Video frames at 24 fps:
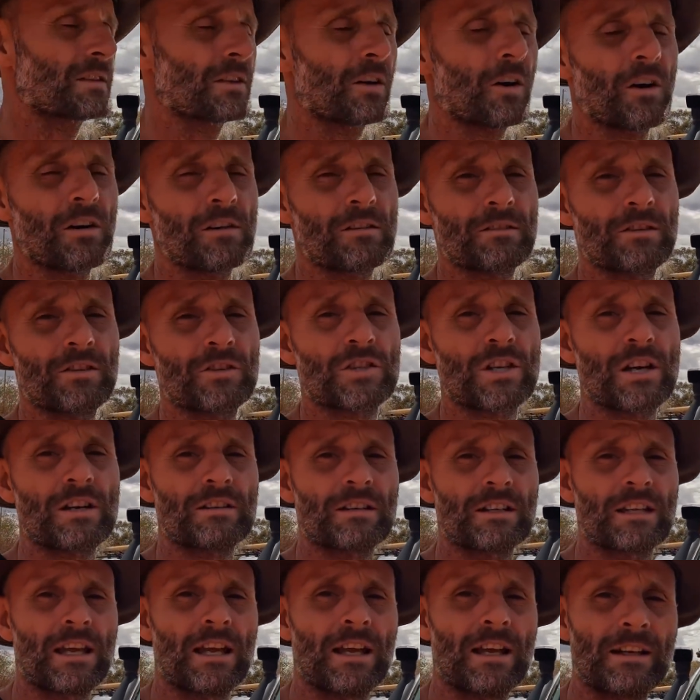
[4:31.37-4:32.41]
tyre and the
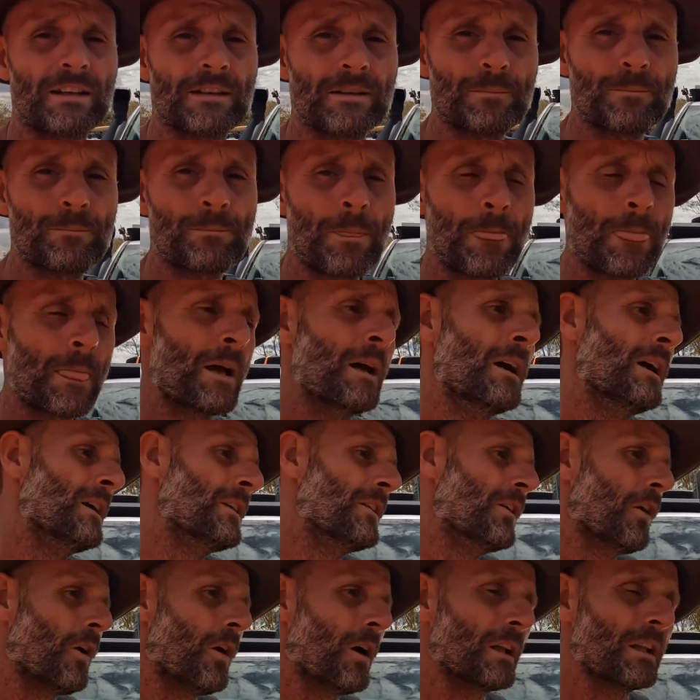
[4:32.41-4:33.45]
jerry can and
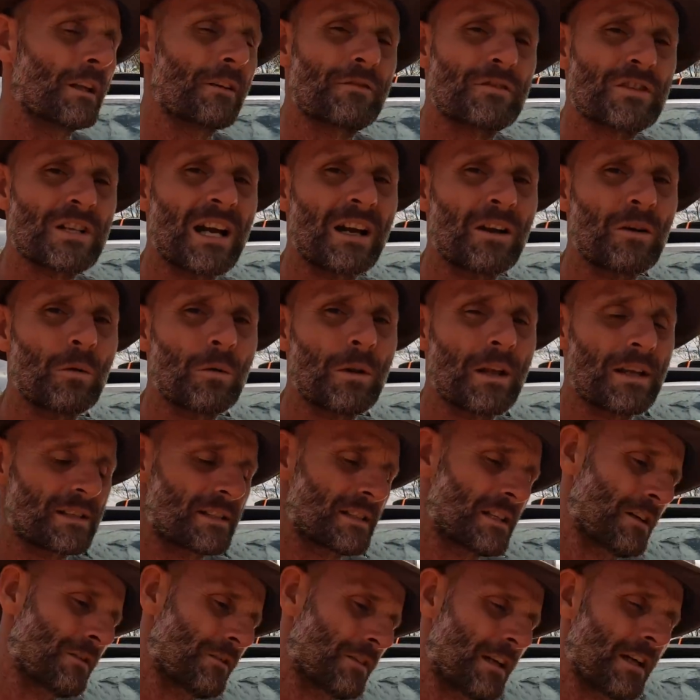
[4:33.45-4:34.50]
the high lift jack, all that
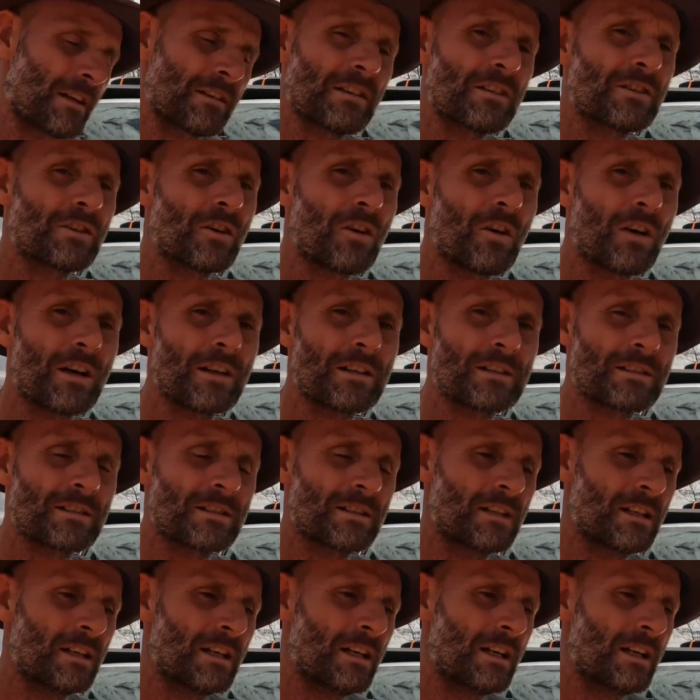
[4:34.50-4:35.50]
stuff, kick the tyres